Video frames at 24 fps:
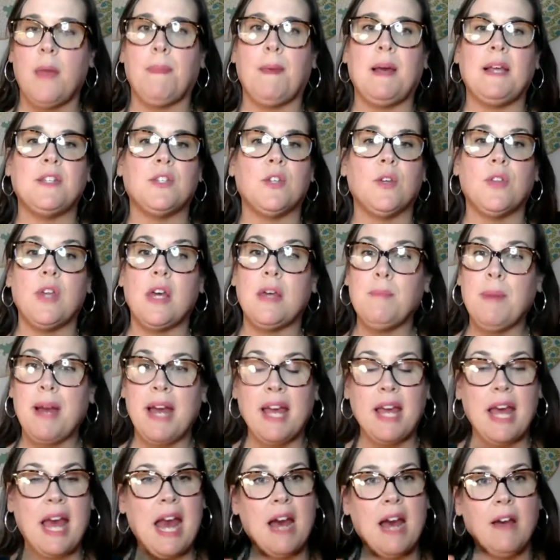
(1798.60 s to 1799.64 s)
And so they
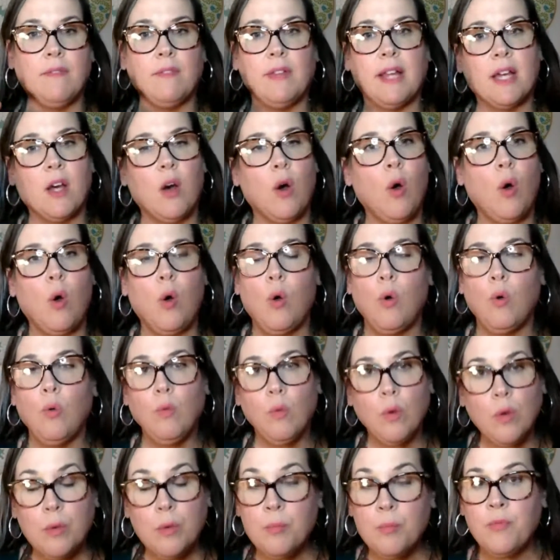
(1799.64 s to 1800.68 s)
might have like a whole
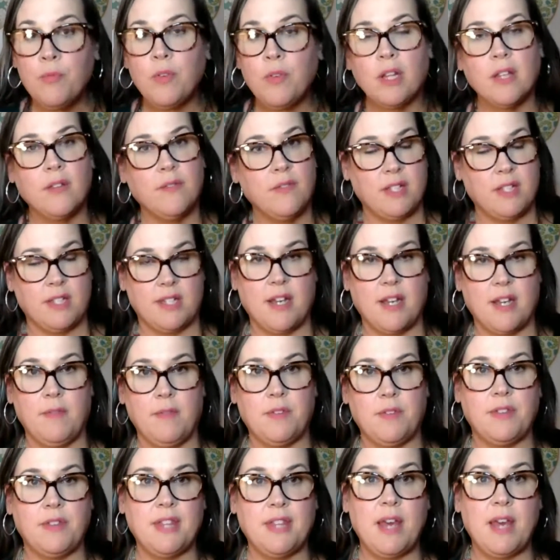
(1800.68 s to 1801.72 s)
room full of stuff
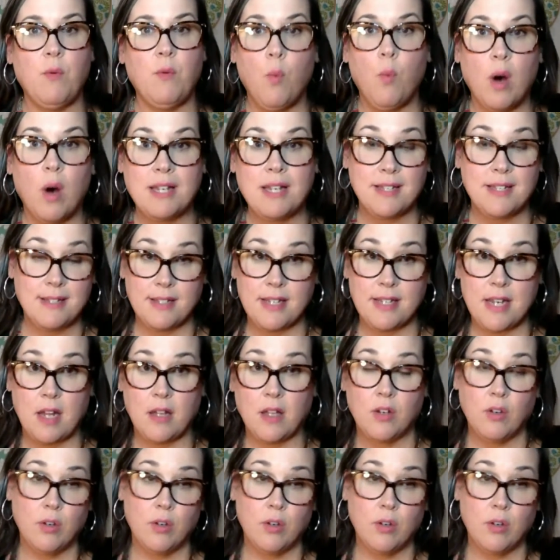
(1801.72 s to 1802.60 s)
that they want to sell